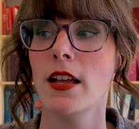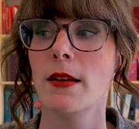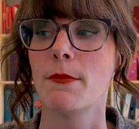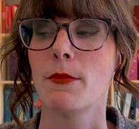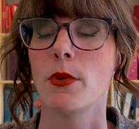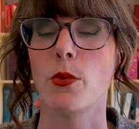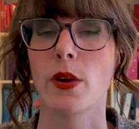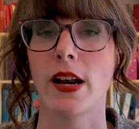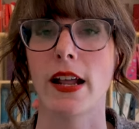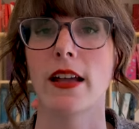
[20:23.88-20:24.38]

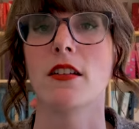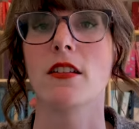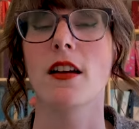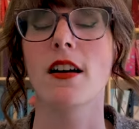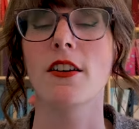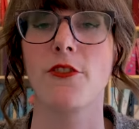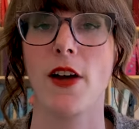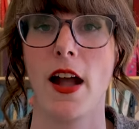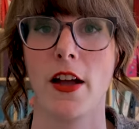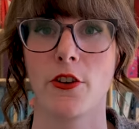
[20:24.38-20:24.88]
But what I had
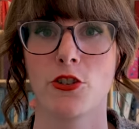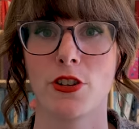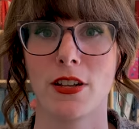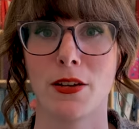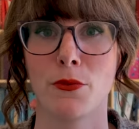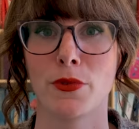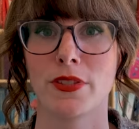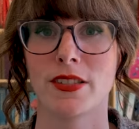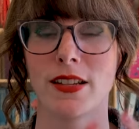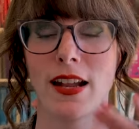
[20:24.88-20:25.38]
not factored
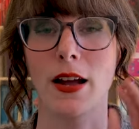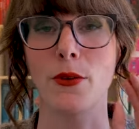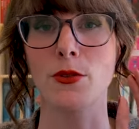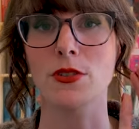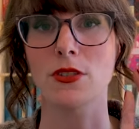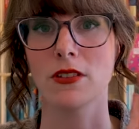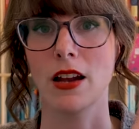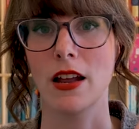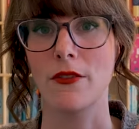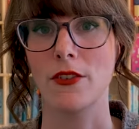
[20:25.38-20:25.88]
in was that I was
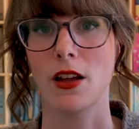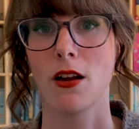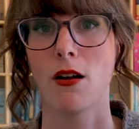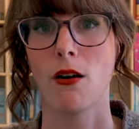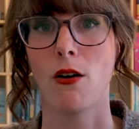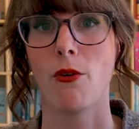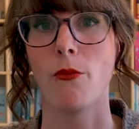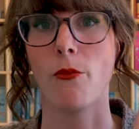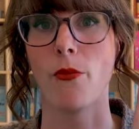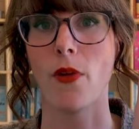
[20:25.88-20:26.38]
arriving
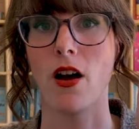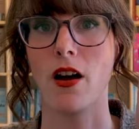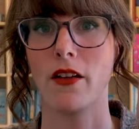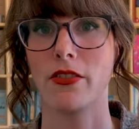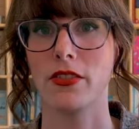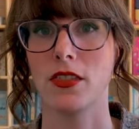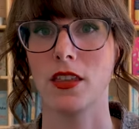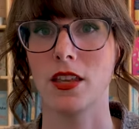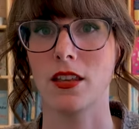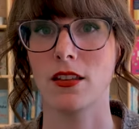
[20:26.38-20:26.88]
home
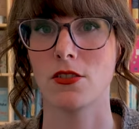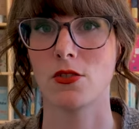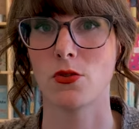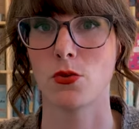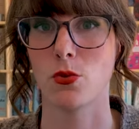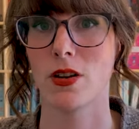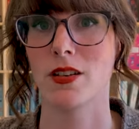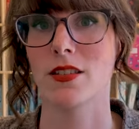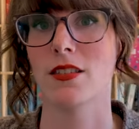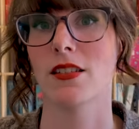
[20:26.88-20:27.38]
on the
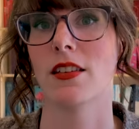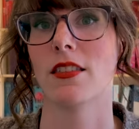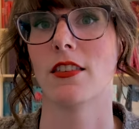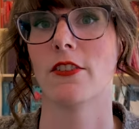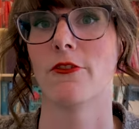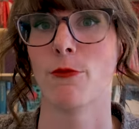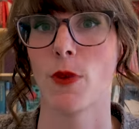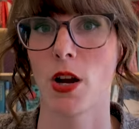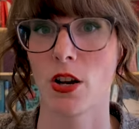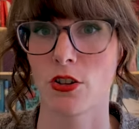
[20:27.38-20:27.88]
20th
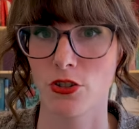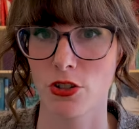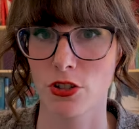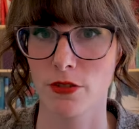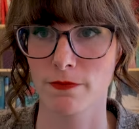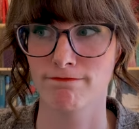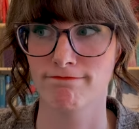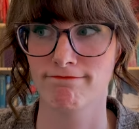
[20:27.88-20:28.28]
of March.